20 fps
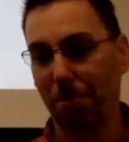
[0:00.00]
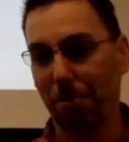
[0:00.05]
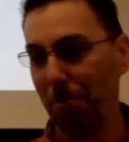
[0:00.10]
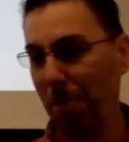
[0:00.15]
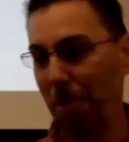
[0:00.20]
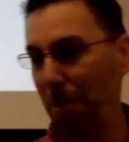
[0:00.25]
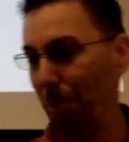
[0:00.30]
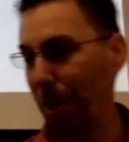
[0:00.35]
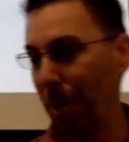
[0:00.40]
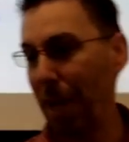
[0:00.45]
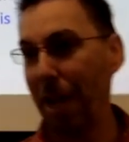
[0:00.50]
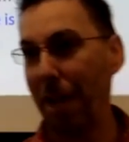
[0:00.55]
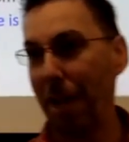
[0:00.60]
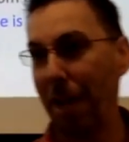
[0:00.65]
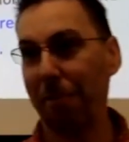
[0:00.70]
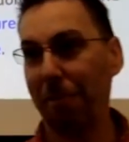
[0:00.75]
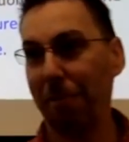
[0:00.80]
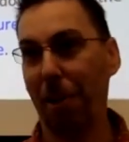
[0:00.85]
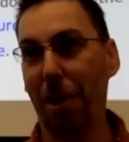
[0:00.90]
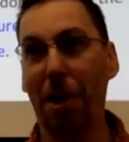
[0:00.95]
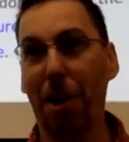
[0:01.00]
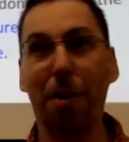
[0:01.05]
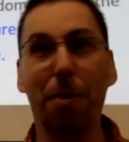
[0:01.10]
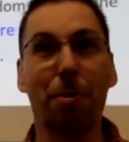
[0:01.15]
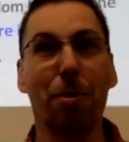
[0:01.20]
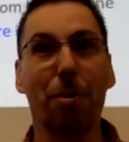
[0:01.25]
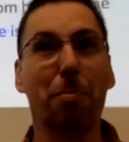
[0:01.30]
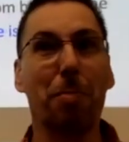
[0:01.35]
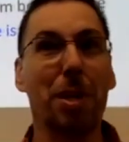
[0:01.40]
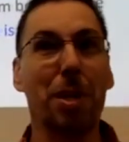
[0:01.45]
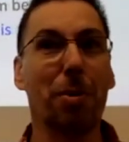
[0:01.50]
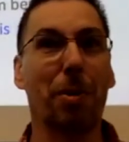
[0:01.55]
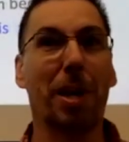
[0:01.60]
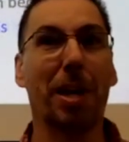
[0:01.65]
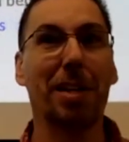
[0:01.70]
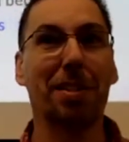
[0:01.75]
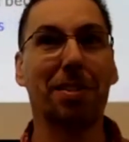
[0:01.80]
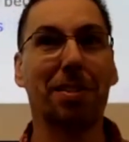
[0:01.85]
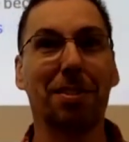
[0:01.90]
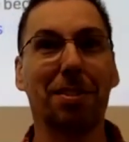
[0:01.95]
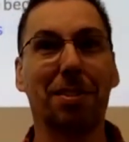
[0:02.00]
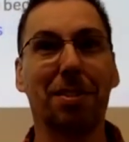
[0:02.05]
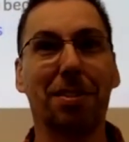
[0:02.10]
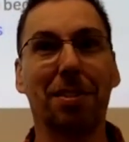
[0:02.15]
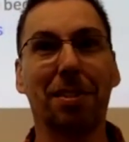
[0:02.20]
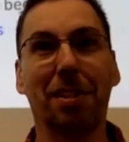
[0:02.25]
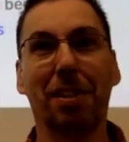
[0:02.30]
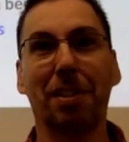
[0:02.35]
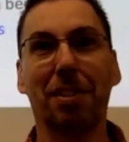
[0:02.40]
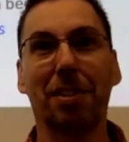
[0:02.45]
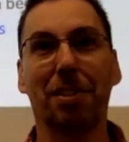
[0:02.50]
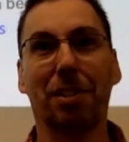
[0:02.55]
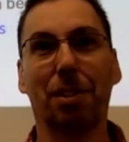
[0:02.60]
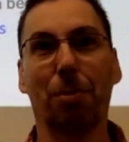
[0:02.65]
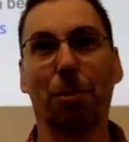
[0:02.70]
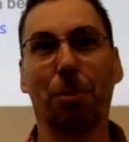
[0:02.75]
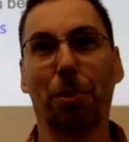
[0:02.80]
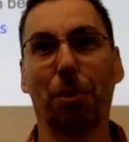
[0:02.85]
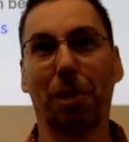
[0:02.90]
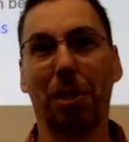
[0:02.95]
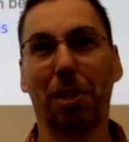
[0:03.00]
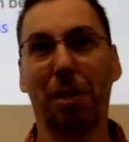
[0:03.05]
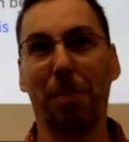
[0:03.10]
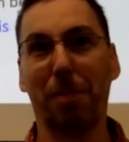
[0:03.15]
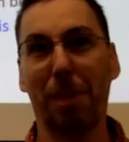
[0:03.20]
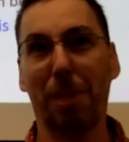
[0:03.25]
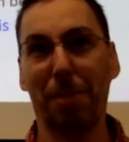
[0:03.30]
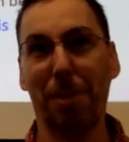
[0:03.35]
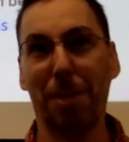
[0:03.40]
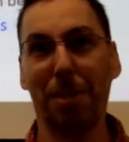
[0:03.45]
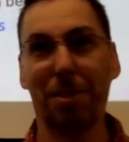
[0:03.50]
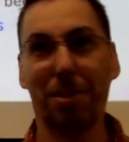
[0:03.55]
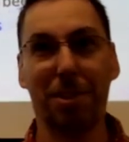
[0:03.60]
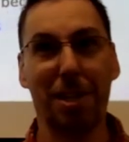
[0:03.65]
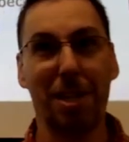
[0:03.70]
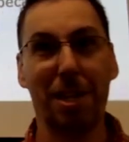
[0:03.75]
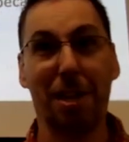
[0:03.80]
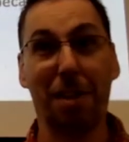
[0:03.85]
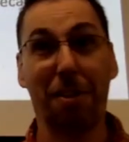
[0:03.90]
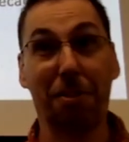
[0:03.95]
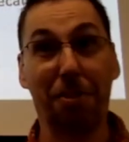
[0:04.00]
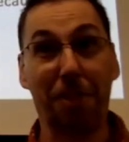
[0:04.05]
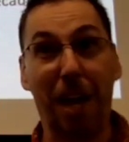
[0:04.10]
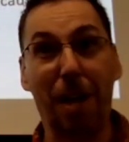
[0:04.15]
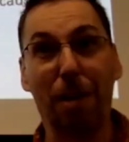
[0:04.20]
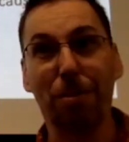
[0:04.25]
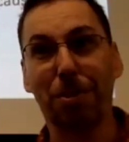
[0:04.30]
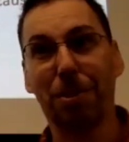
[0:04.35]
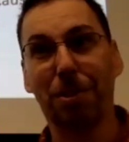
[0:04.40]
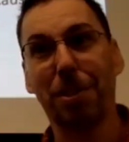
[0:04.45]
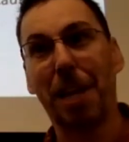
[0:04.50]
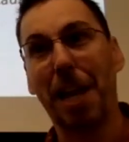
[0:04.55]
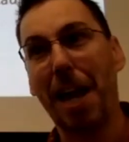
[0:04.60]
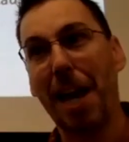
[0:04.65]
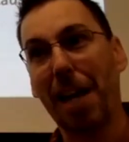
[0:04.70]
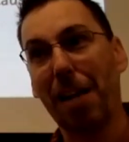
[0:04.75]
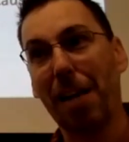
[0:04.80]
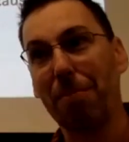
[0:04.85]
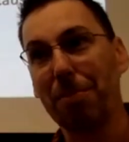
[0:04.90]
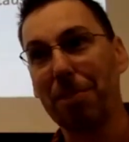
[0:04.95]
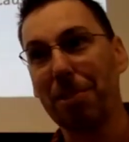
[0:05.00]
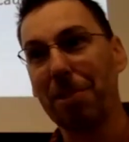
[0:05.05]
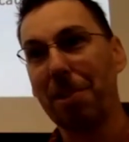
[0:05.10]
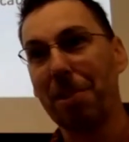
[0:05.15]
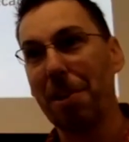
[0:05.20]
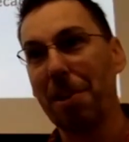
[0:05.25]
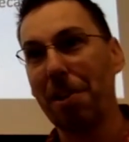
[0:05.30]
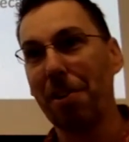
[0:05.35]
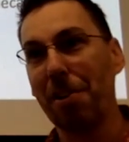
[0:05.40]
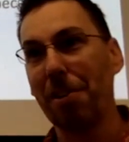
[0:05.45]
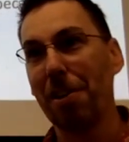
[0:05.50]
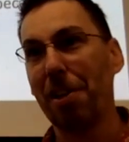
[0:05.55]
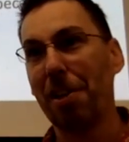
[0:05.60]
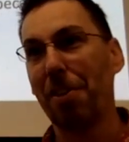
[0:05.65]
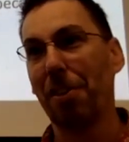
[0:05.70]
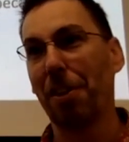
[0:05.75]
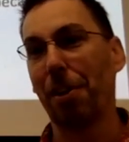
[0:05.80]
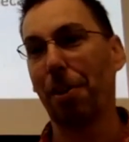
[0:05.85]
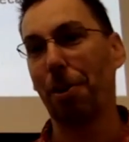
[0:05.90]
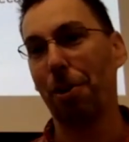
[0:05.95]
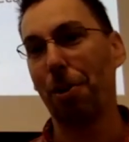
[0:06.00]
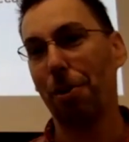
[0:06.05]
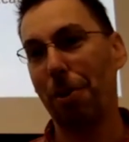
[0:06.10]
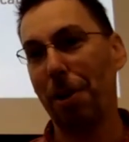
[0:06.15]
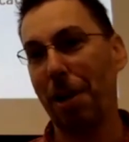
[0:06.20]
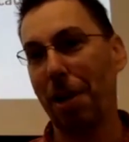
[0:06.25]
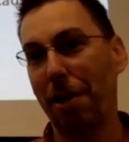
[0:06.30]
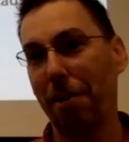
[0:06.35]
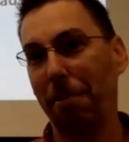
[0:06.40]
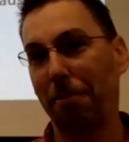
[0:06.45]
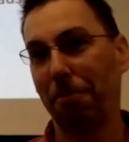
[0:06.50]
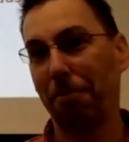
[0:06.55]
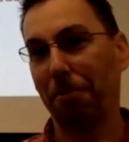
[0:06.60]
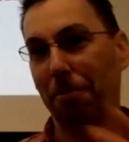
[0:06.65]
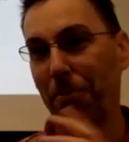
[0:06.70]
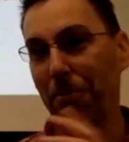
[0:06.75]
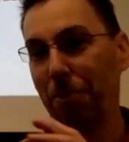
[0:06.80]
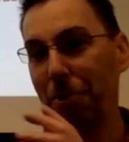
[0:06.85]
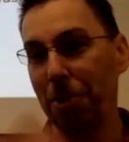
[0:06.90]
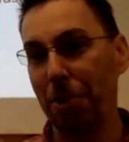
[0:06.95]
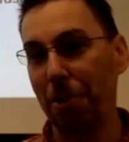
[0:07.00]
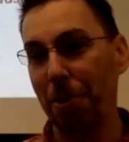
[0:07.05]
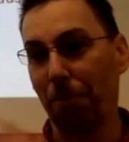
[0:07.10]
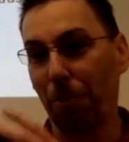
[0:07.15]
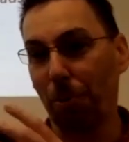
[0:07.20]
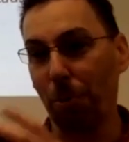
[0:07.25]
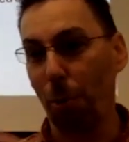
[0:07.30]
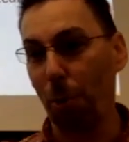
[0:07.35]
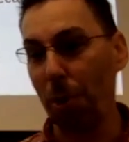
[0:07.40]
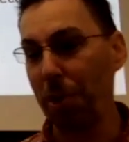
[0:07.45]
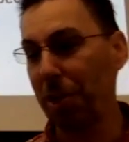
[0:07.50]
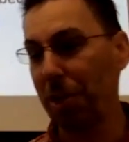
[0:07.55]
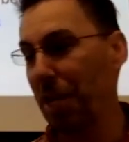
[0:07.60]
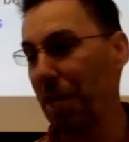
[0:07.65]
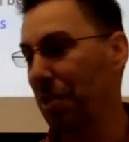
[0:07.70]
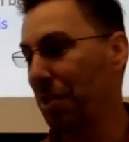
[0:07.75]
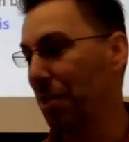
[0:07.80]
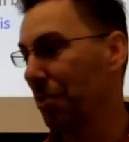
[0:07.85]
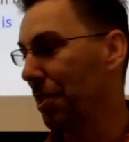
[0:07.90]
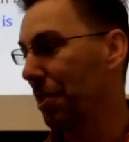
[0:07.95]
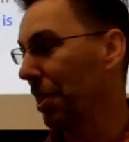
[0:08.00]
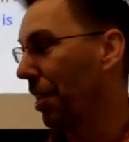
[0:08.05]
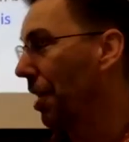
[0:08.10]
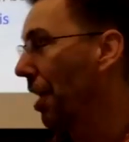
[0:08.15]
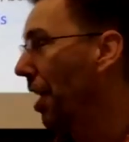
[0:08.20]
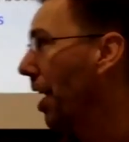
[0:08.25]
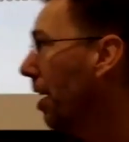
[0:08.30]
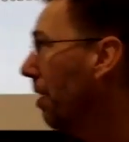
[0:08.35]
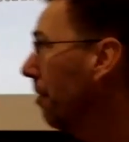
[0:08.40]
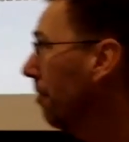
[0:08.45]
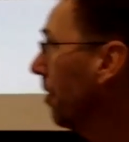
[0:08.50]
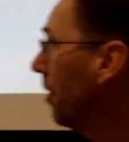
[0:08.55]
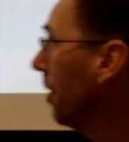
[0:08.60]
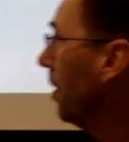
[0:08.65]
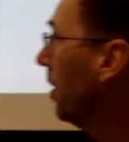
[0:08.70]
maybe we have 100 amino acids, so we're looking at maybe say 1,000 atoms in there that all have different orientations they can have.